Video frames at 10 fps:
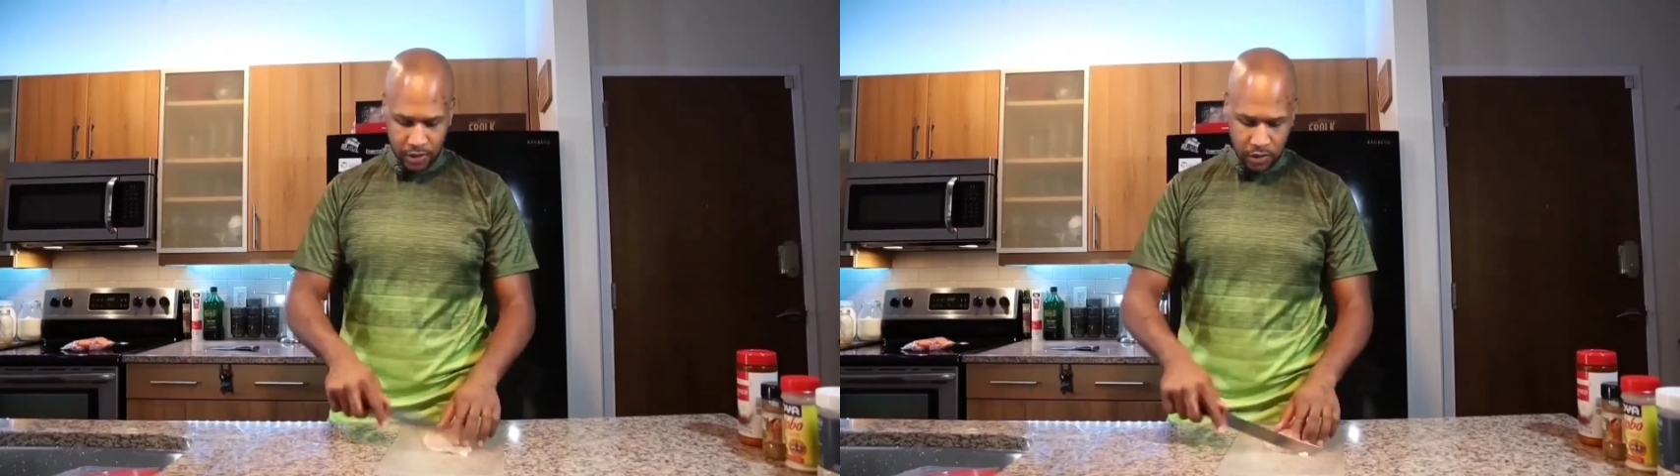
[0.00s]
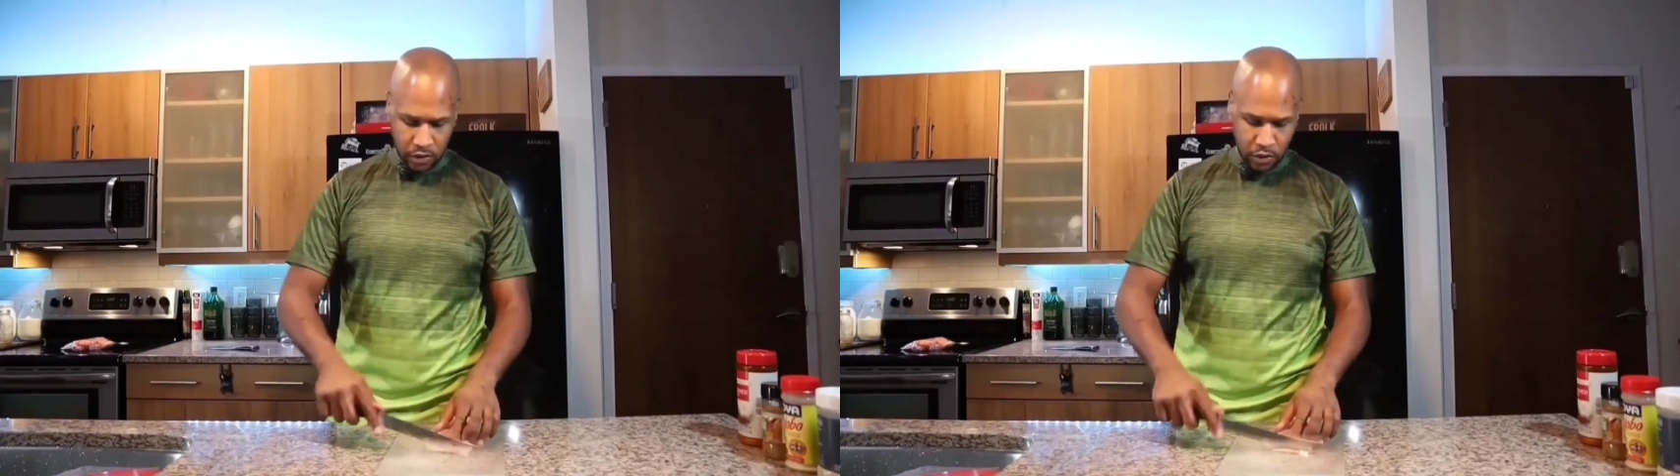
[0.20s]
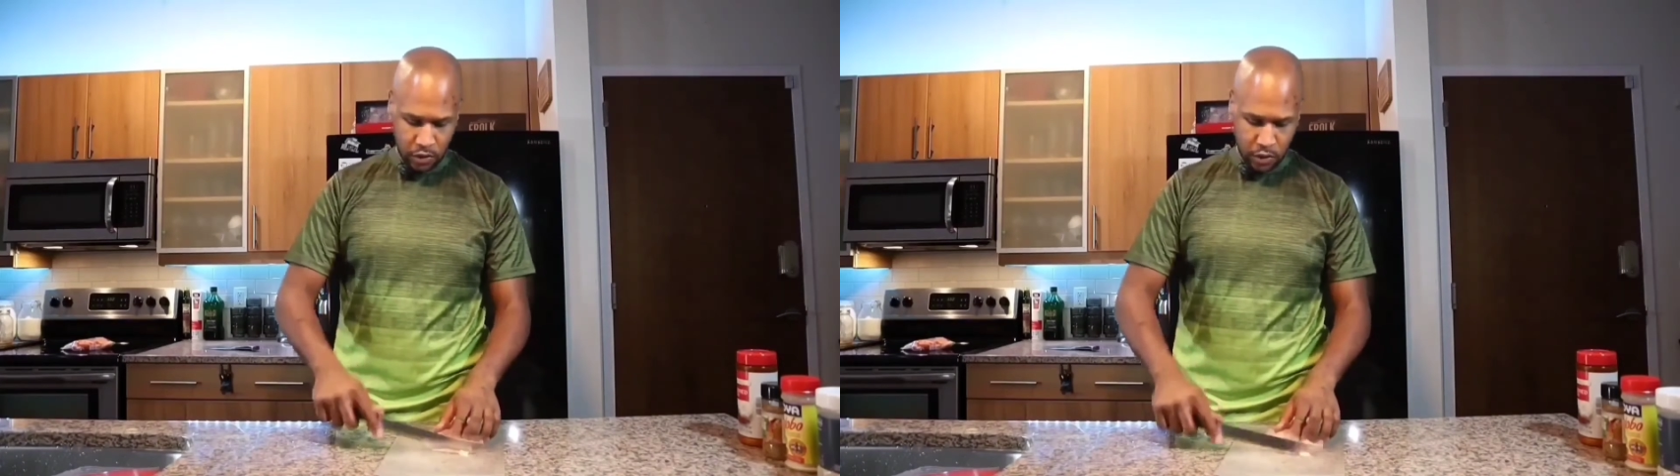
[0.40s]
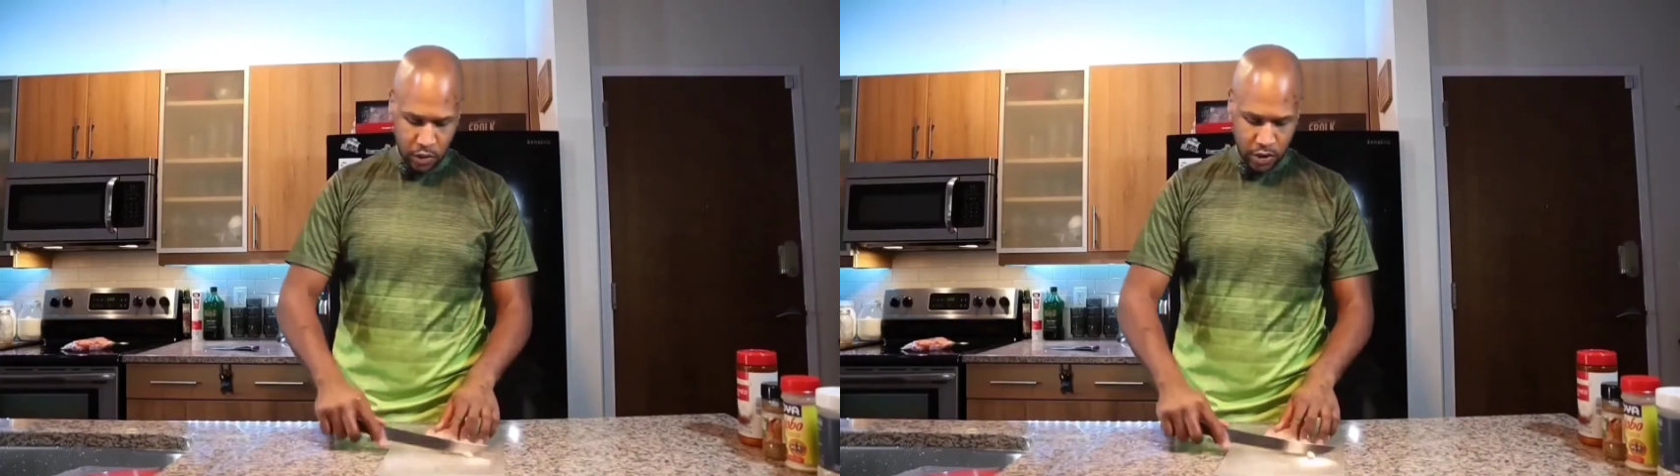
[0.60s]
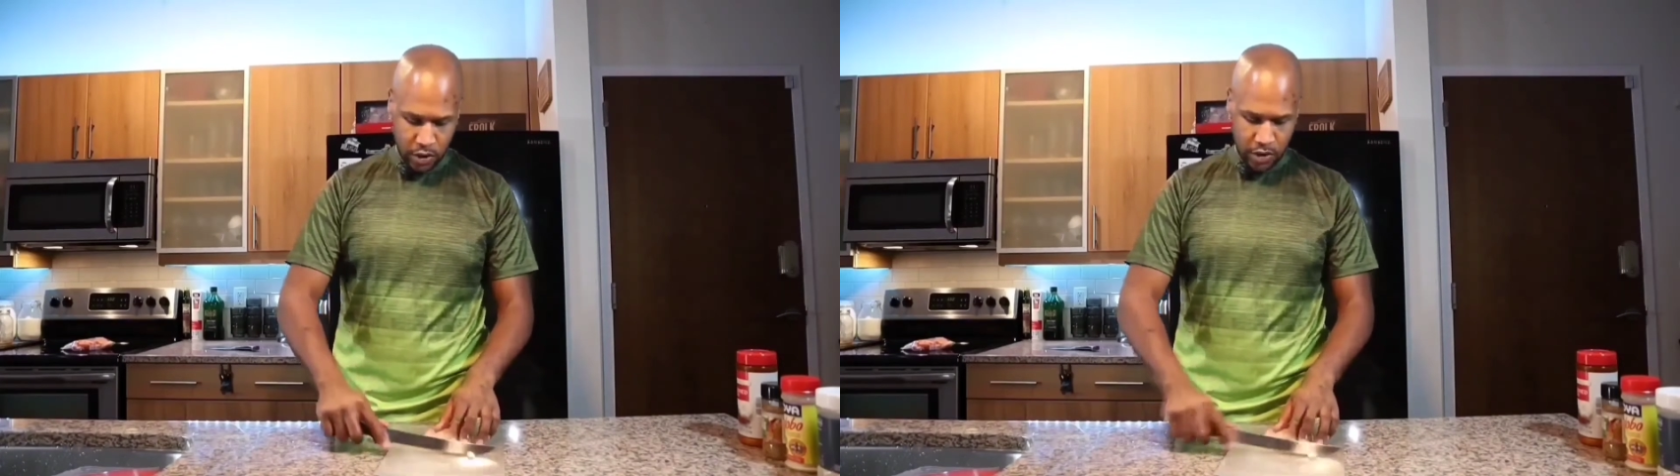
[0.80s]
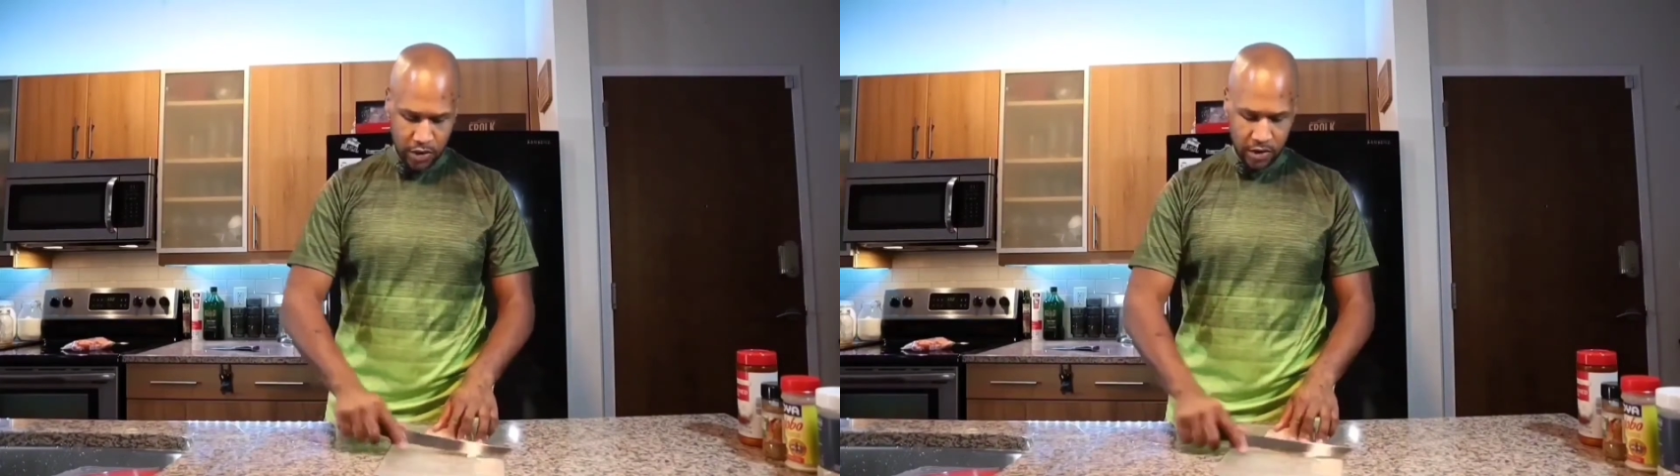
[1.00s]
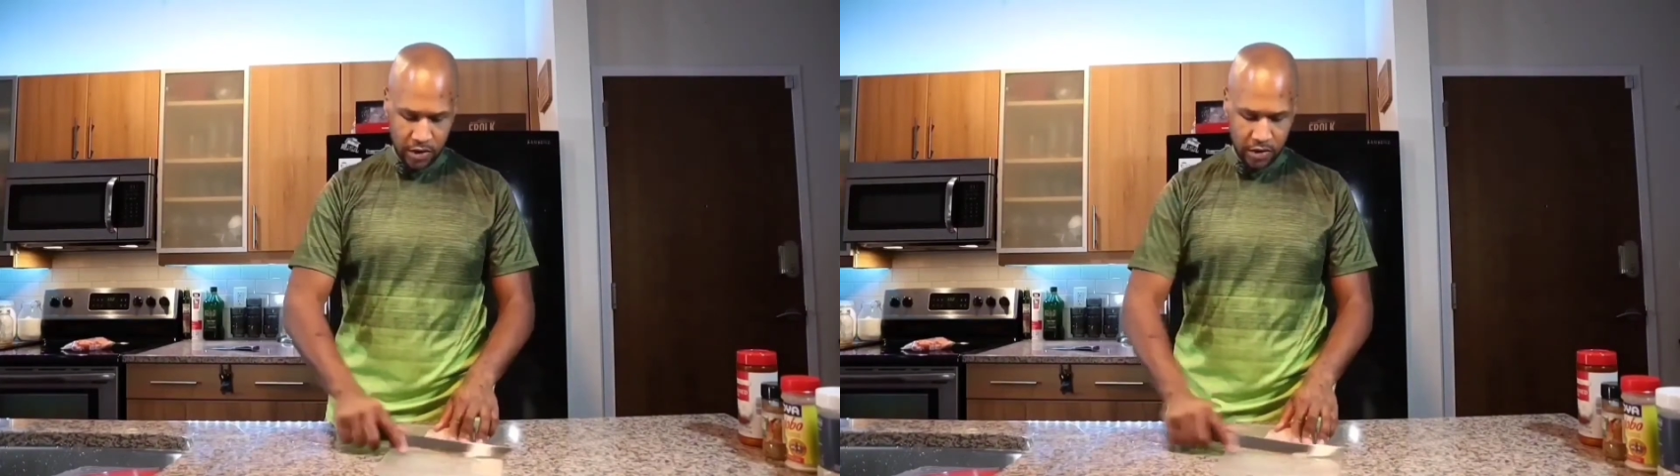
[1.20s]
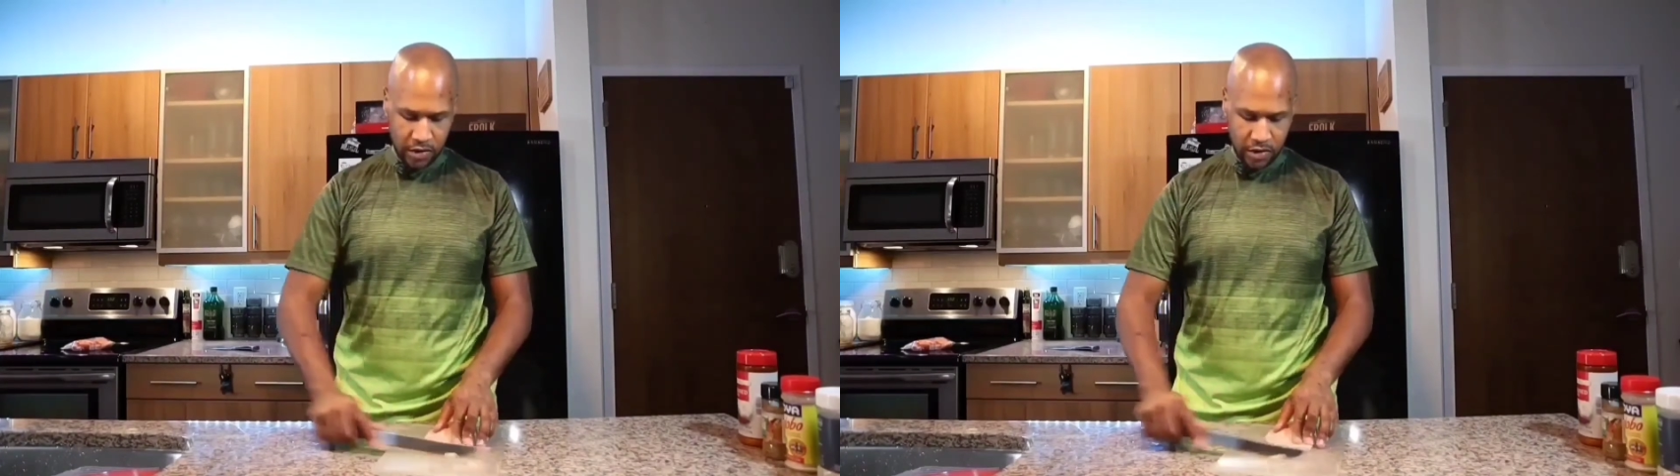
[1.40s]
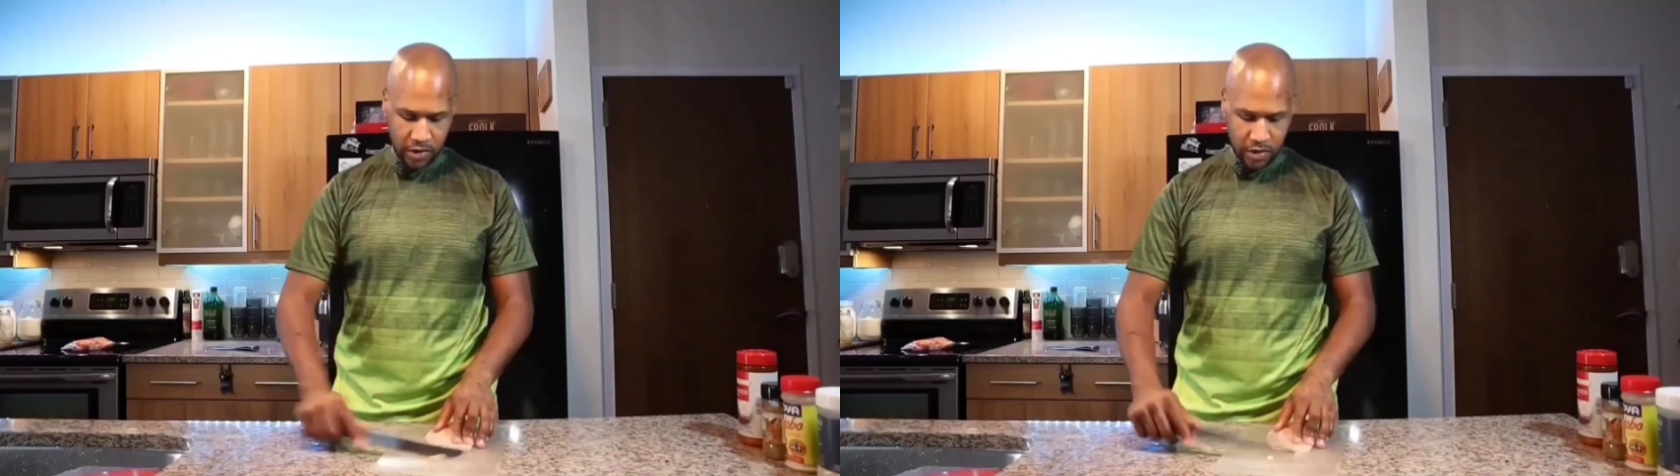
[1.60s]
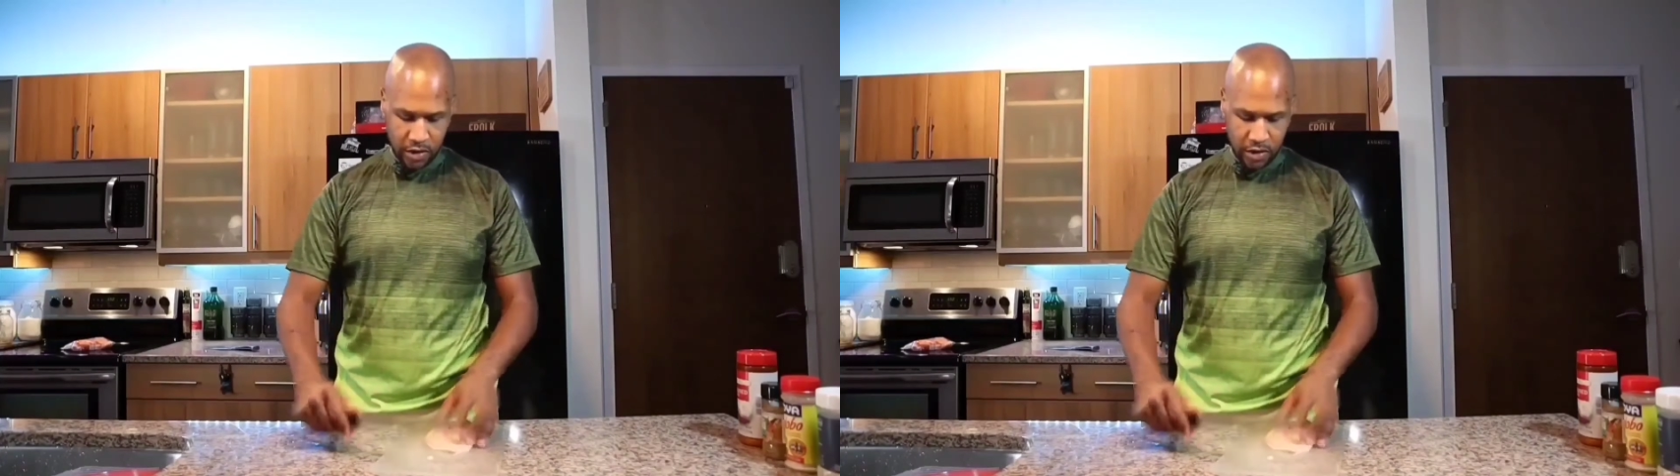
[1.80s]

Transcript: to do is